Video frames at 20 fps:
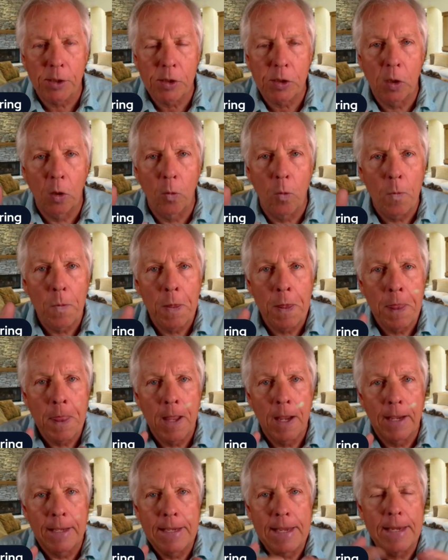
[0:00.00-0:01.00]
So
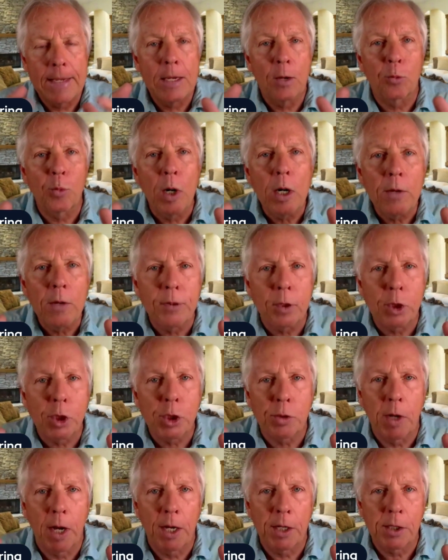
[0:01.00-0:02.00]
I can't get rid of your
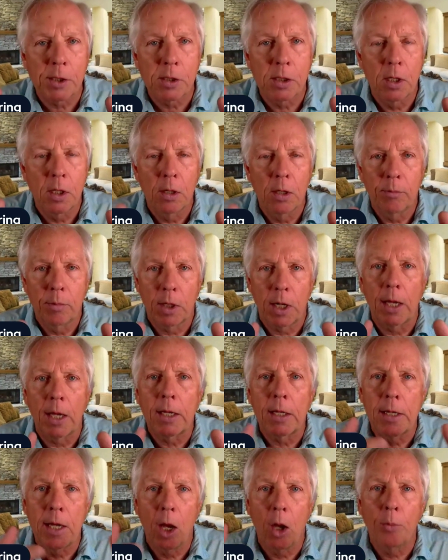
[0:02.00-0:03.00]
stress, but I
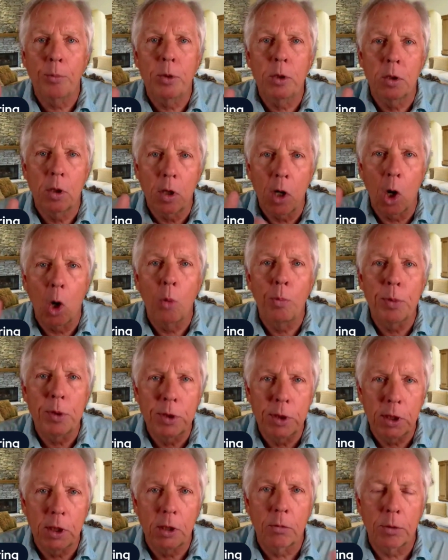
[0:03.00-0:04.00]
can help you to cope and
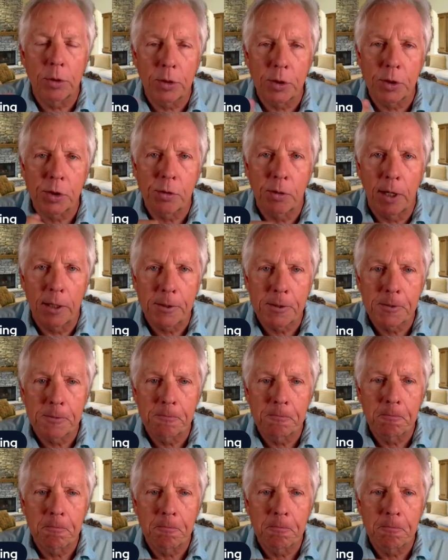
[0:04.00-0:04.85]
deal with the stress.